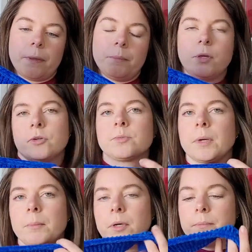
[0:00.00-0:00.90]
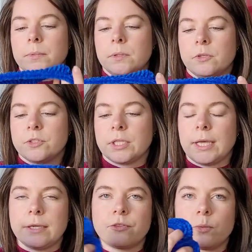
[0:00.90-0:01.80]
because my mom doesn't
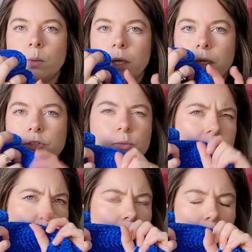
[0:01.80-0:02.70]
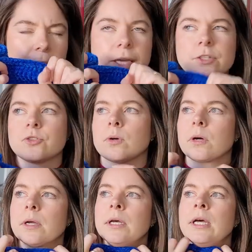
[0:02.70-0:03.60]
like to scrunch up things
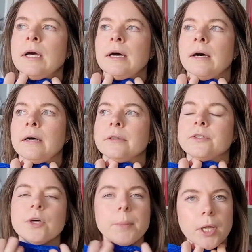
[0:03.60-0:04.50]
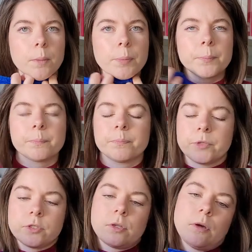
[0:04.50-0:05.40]
or double up,
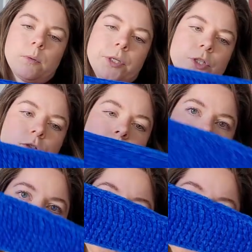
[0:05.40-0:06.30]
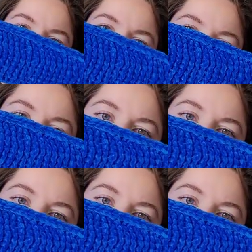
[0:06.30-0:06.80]
so it just made it smaller.